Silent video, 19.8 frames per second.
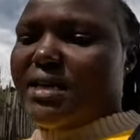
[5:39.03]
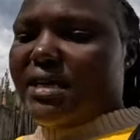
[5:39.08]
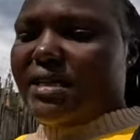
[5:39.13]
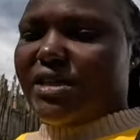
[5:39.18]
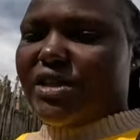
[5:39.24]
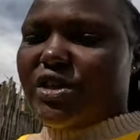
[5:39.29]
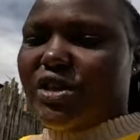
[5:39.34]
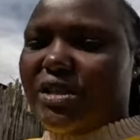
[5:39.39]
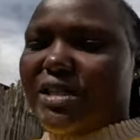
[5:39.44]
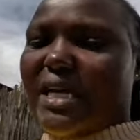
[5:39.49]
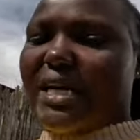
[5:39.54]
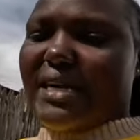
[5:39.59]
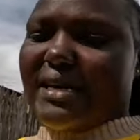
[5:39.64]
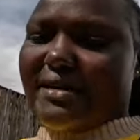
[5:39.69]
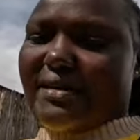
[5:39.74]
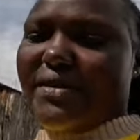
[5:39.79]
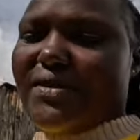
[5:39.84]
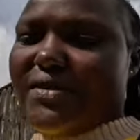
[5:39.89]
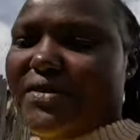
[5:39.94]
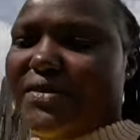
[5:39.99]
it's
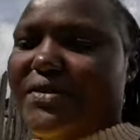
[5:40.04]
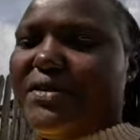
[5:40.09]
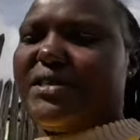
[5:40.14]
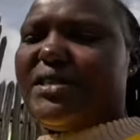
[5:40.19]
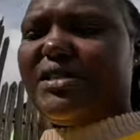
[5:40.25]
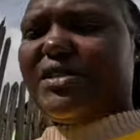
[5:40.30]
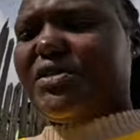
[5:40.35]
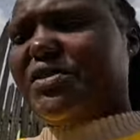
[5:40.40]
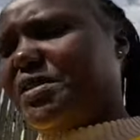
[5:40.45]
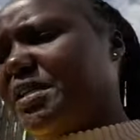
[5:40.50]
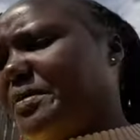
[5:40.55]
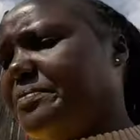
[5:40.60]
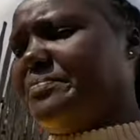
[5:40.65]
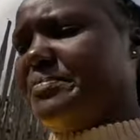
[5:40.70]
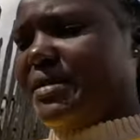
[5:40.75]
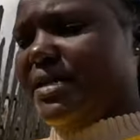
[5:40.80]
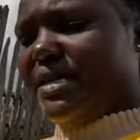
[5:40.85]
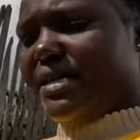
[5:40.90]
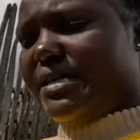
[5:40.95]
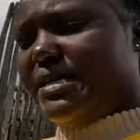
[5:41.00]
not a
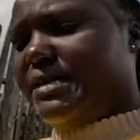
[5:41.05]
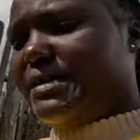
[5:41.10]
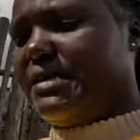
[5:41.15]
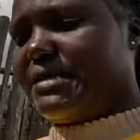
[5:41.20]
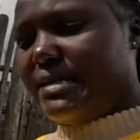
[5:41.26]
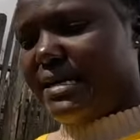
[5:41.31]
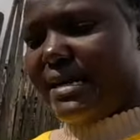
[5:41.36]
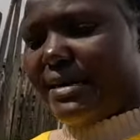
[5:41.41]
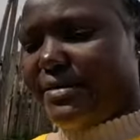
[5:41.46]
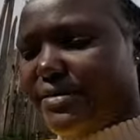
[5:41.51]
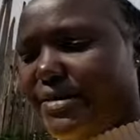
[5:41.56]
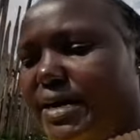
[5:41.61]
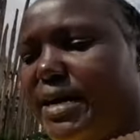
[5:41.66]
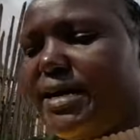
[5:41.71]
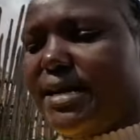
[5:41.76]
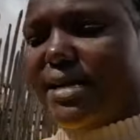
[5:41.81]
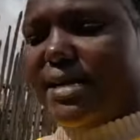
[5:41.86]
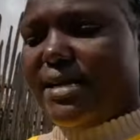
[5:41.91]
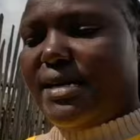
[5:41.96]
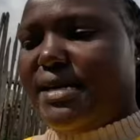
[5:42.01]
big
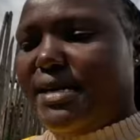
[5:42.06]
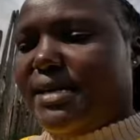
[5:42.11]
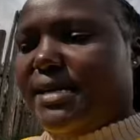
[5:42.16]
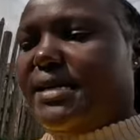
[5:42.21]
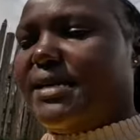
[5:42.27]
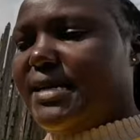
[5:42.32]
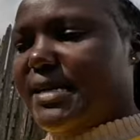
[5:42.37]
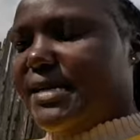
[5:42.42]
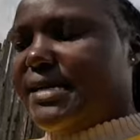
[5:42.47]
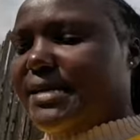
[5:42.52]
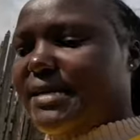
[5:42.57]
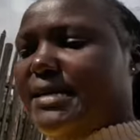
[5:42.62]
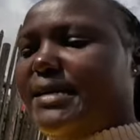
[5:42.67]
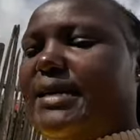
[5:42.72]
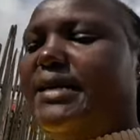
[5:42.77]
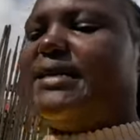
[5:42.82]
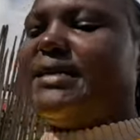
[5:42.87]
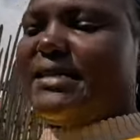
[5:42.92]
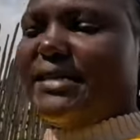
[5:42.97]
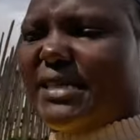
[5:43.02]
area,
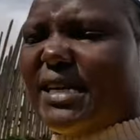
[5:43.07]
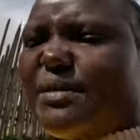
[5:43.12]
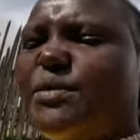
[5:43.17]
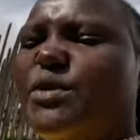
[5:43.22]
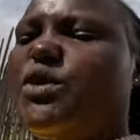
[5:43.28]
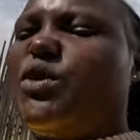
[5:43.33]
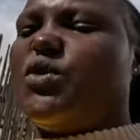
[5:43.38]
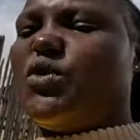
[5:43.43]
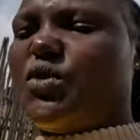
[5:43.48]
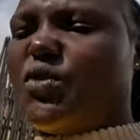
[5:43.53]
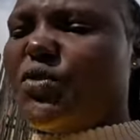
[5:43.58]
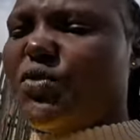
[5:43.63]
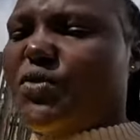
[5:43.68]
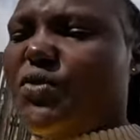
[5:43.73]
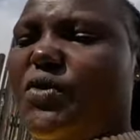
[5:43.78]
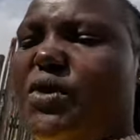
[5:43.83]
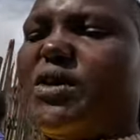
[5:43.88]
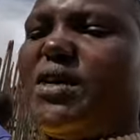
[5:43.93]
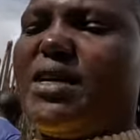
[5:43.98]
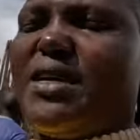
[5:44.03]
like in terms of
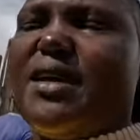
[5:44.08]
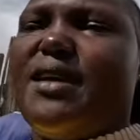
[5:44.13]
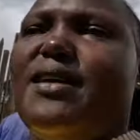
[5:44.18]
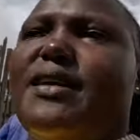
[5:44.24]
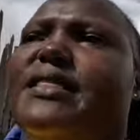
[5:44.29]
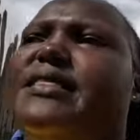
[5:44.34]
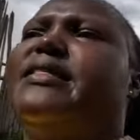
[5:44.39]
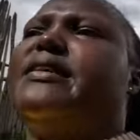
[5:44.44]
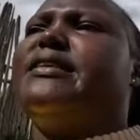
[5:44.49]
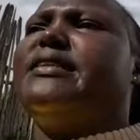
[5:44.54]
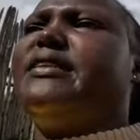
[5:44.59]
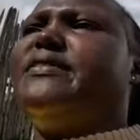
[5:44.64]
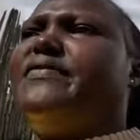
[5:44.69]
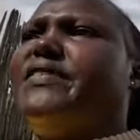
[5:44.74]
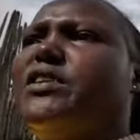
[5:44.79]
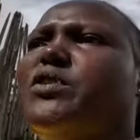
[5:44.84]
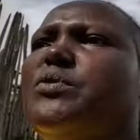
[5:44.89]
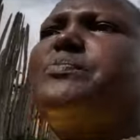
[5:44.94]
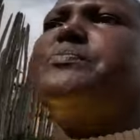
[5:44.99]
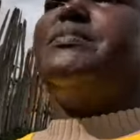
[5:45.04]
the
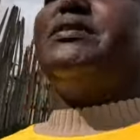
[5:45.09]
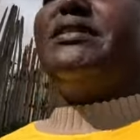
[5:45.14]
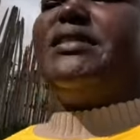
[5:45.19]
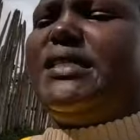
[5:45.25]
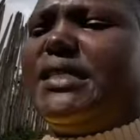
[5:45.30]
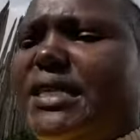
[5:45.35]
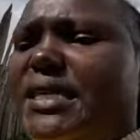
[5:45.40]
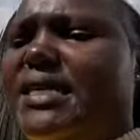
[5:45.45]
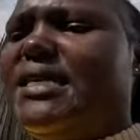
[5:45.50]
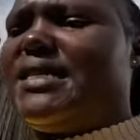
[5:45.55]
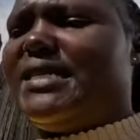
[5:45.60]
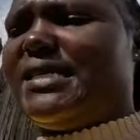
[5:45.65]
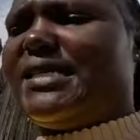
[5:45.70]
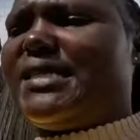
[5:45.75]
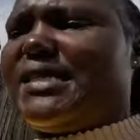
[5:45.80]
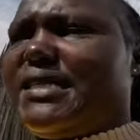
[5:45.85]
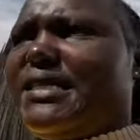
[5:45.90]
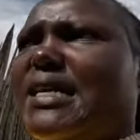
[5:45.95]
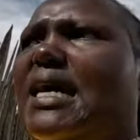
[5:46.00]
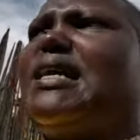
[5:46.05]
development.
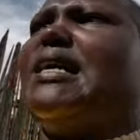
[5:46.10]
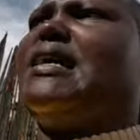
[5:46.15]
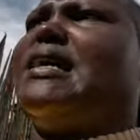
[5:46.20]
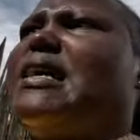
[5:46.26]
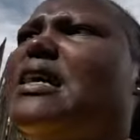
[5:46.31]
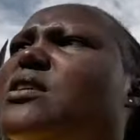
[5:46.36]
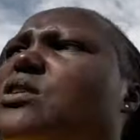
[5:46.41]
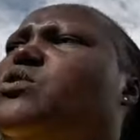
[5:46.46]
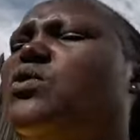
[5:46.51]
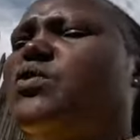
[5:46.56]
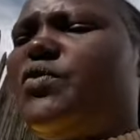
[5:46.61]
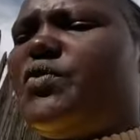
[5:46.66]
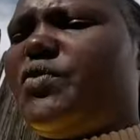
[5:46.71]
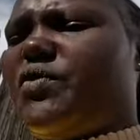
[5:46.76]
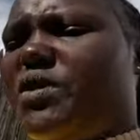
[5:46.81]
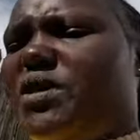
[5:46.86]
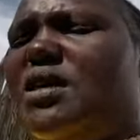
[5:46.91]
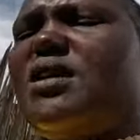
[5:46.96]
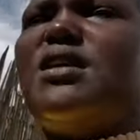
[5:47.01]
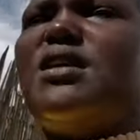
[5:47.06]
It's kind of